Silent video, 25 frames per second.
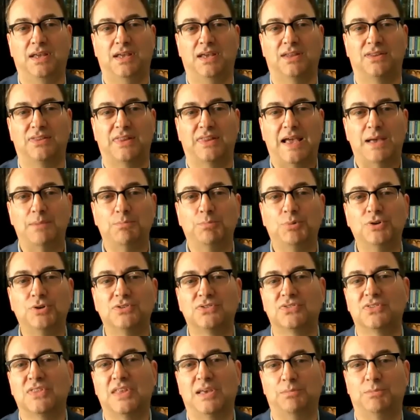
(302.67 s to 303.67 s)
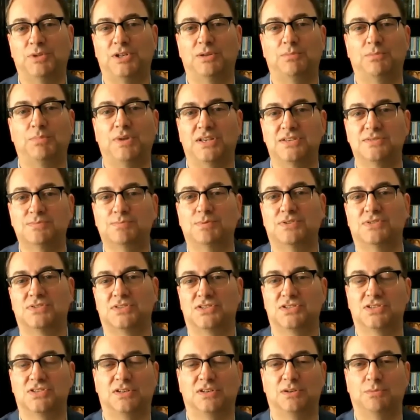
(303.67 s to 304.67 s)
and that puts them in the best
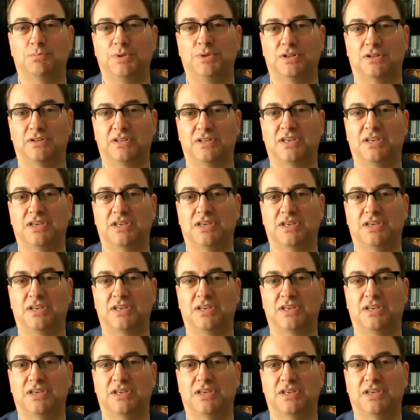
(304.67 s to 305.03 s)
position to build